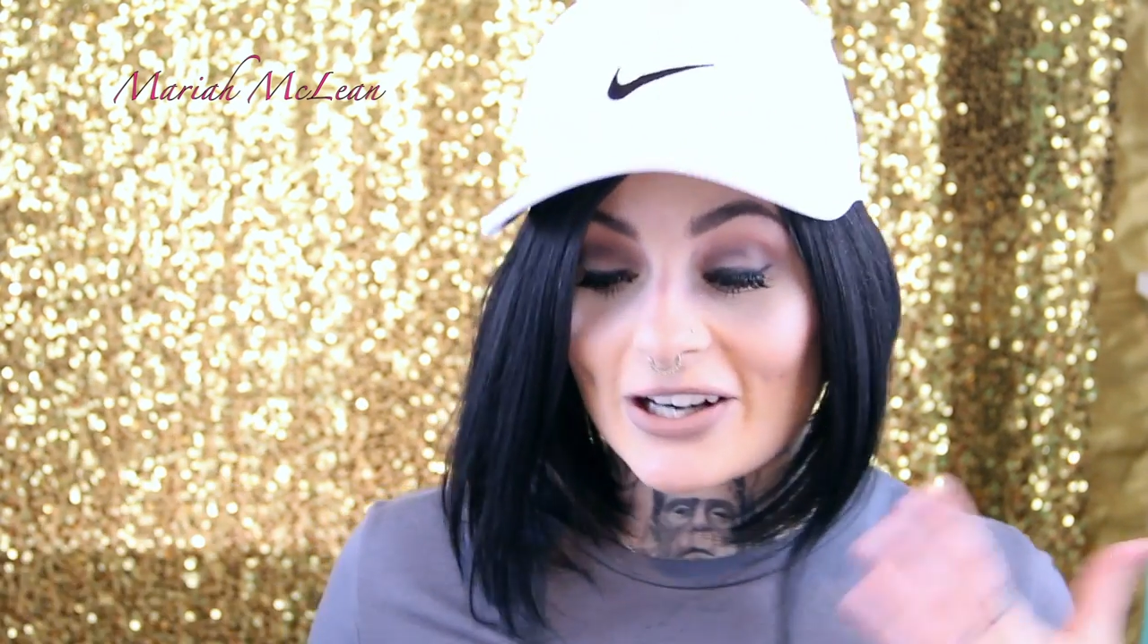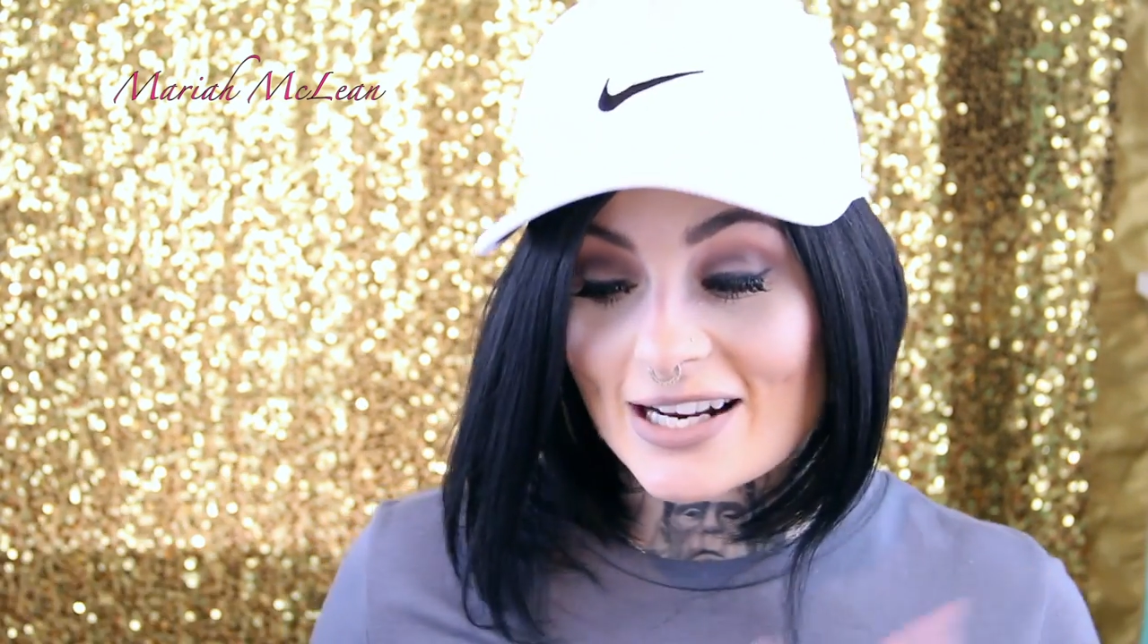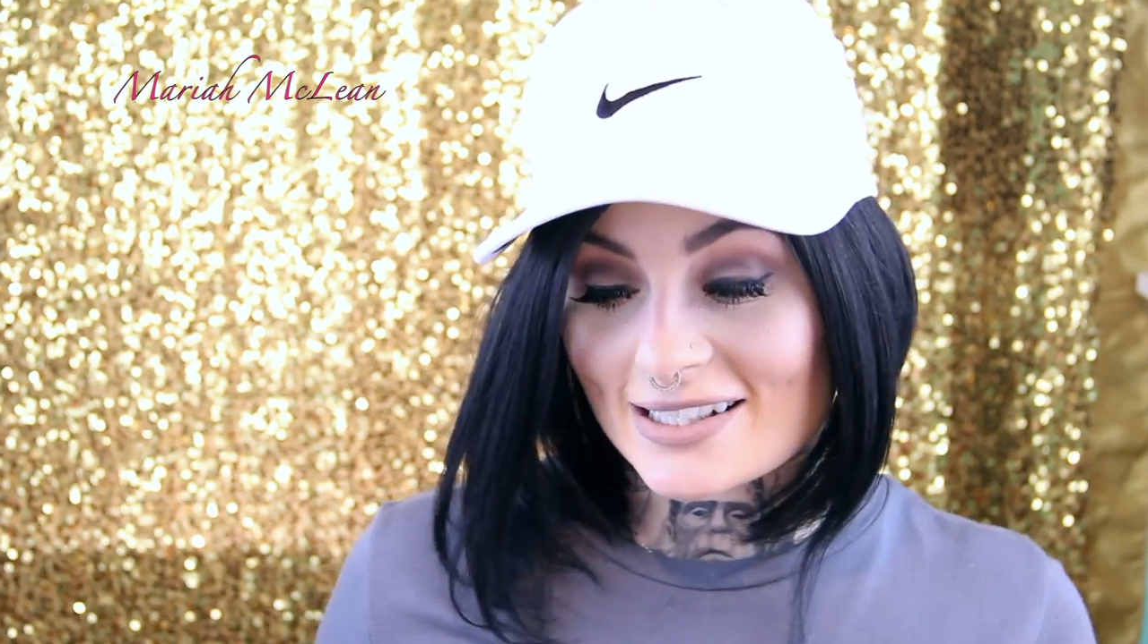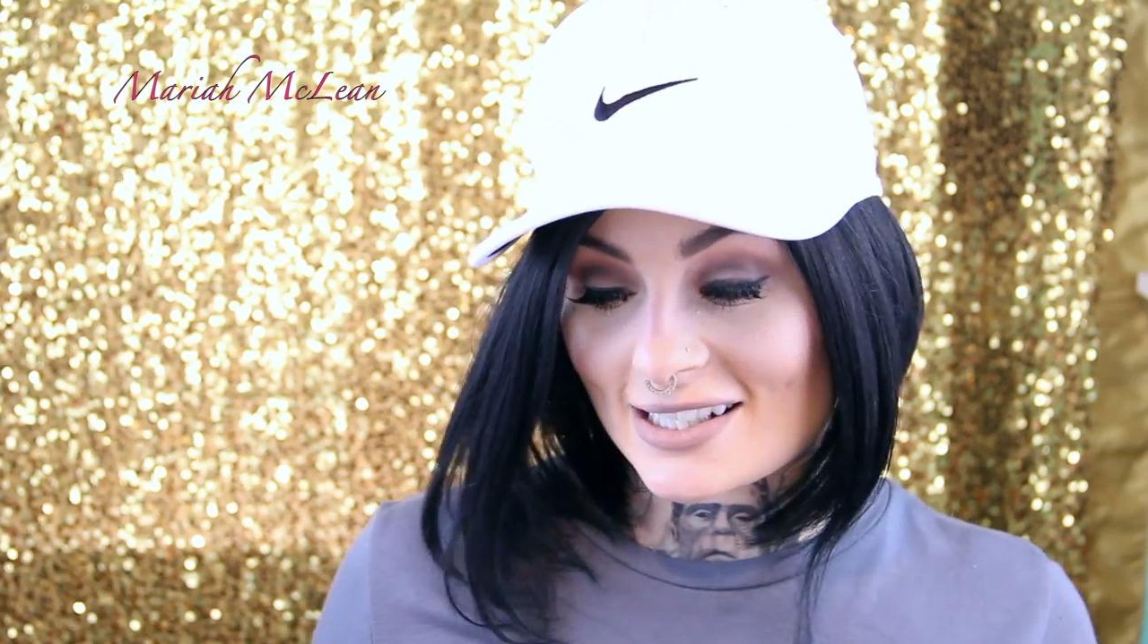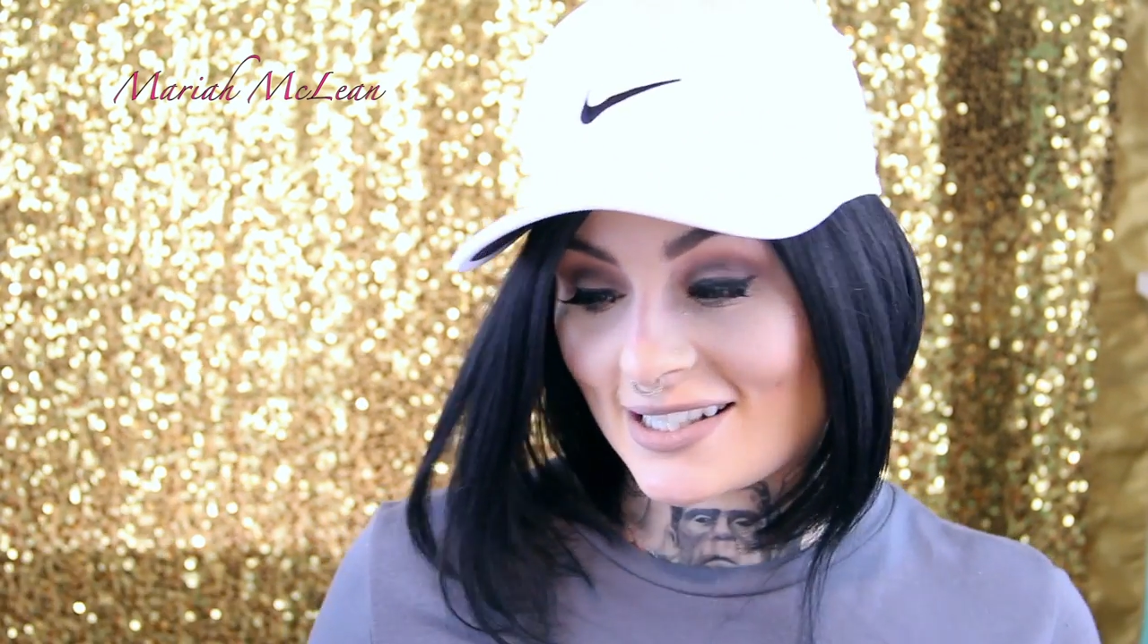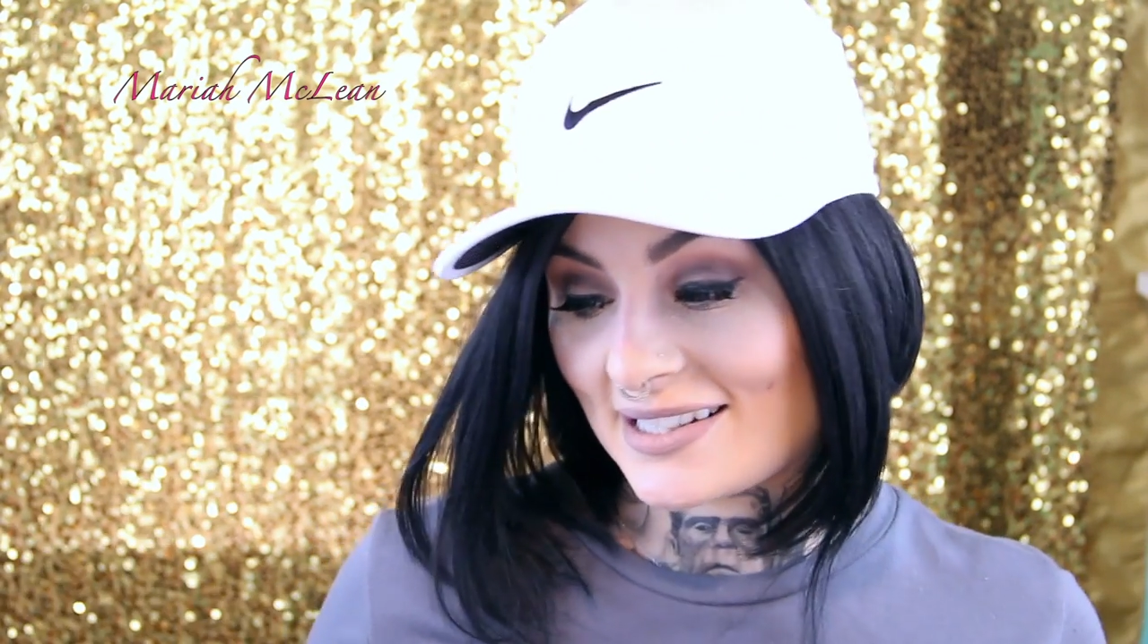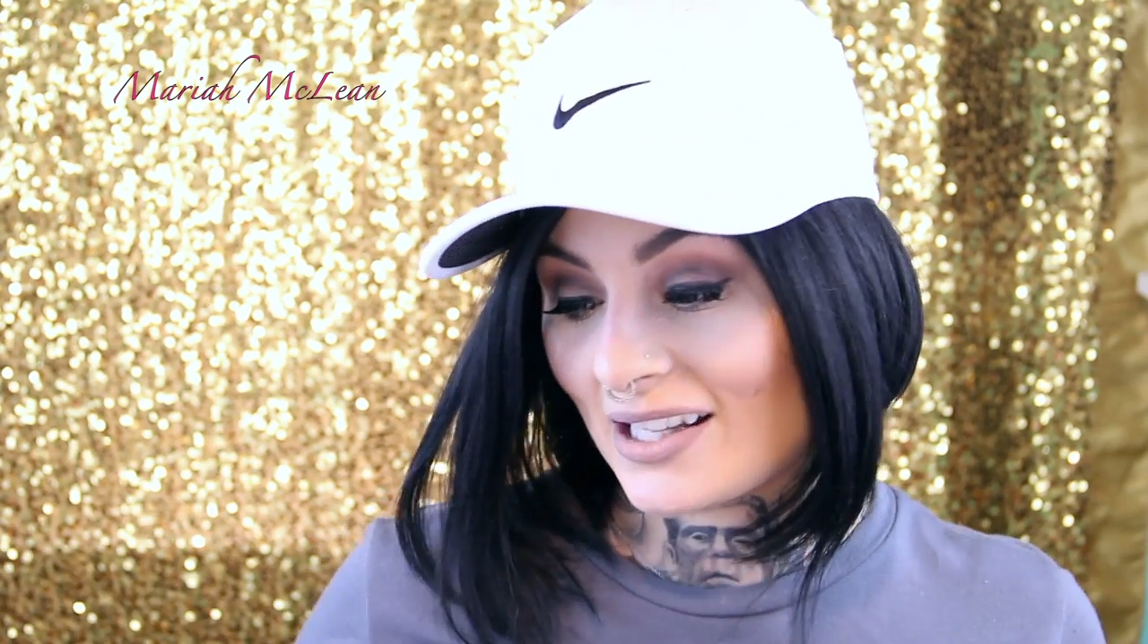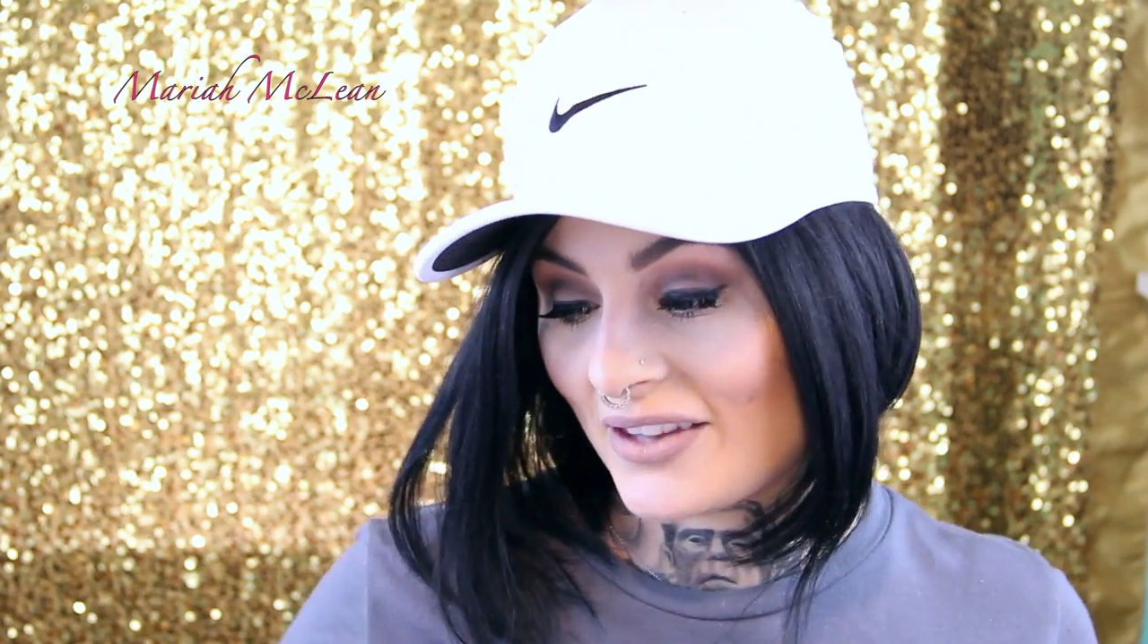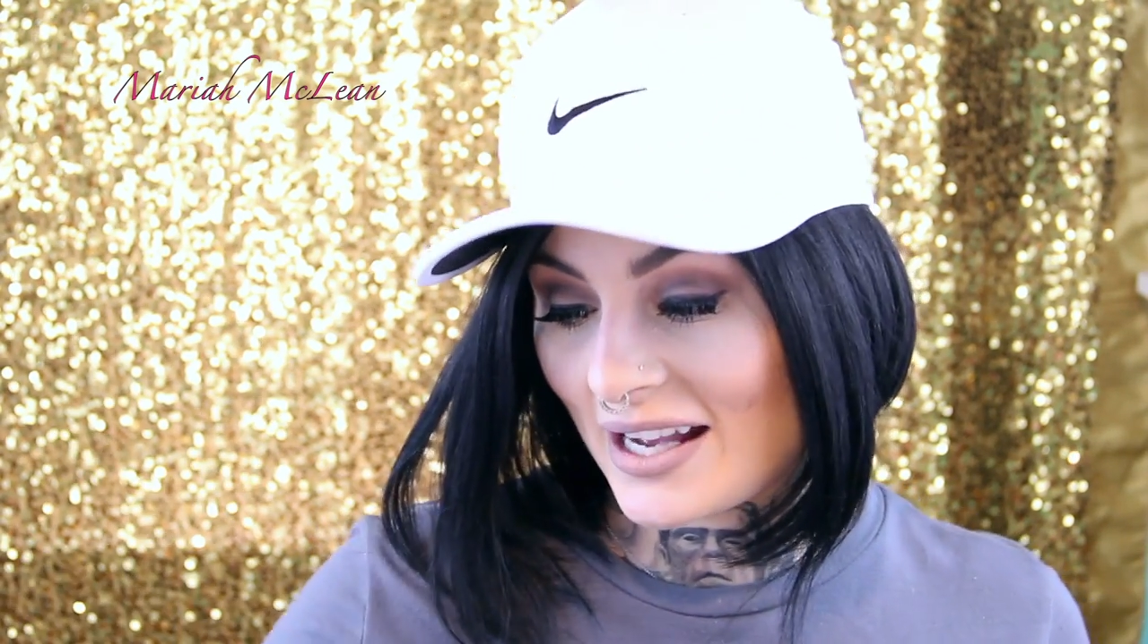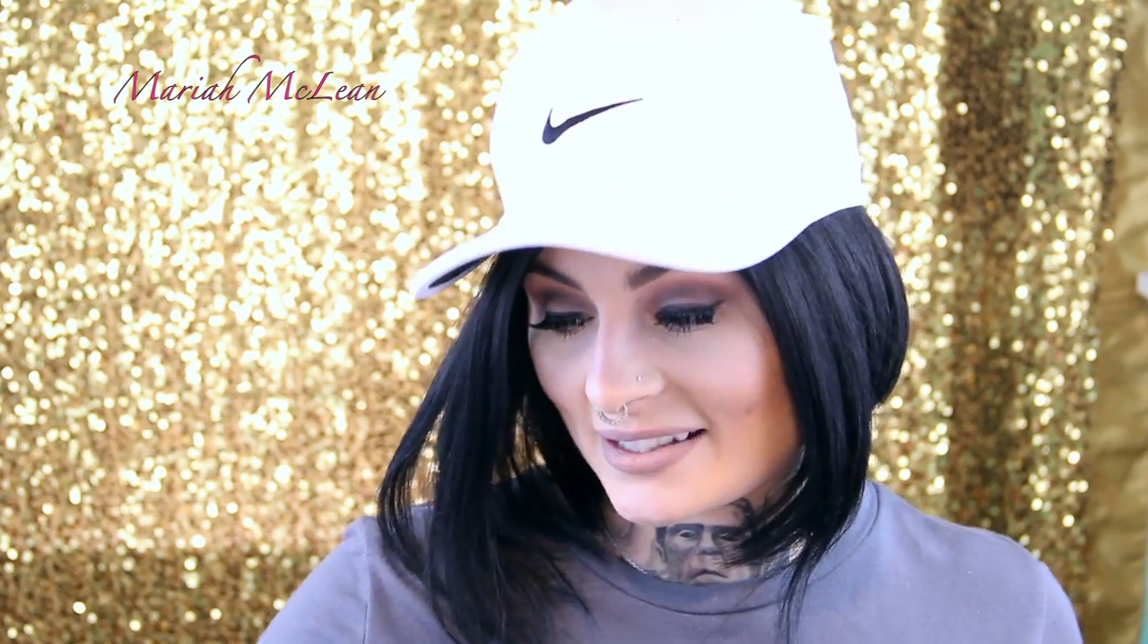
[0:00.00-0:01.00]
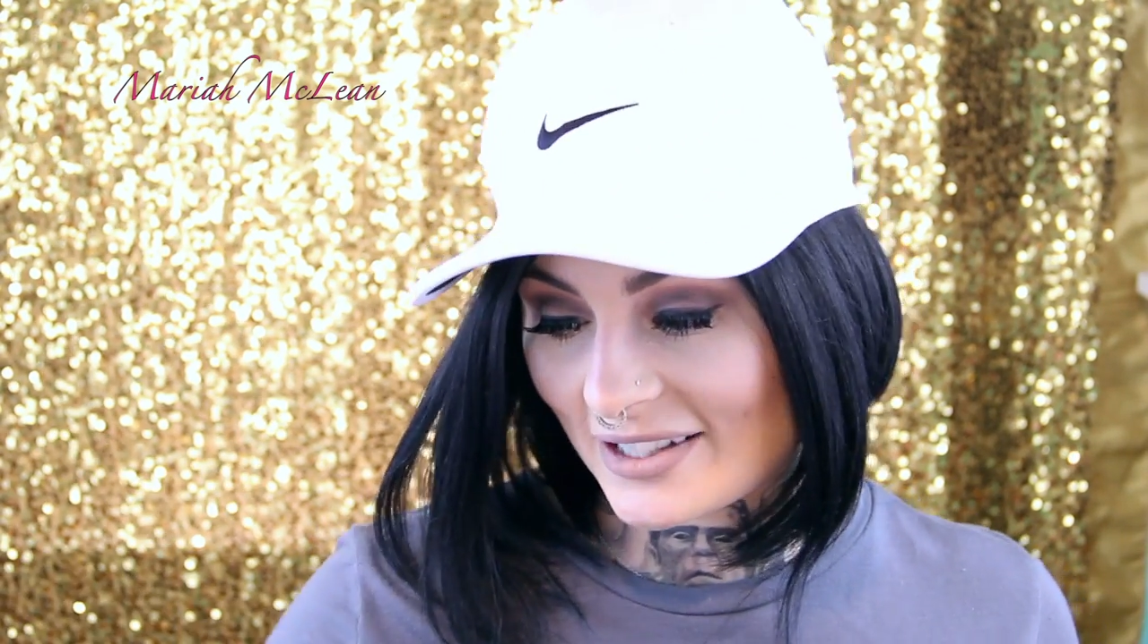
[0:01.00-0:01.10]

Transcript: crazy she said that.